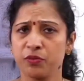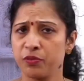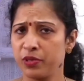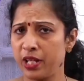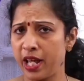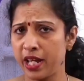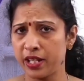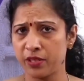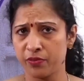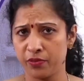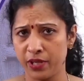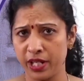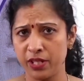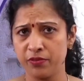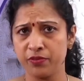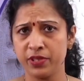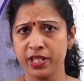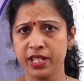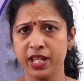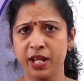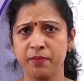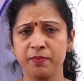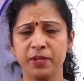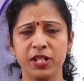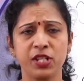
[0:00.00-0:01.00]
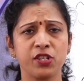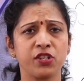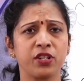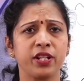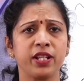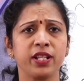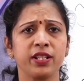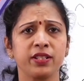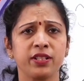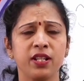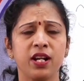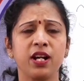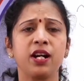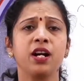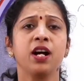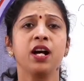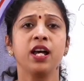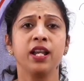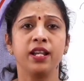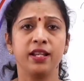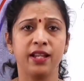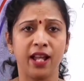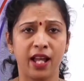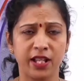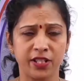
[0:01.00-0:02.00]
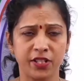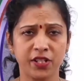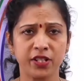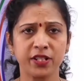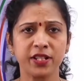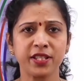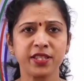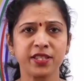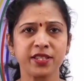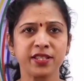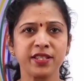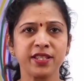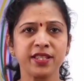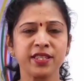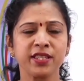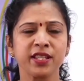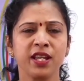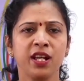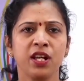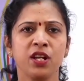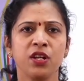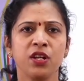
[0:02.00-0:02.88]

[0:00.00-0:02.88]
like when we are measuring the larger distance?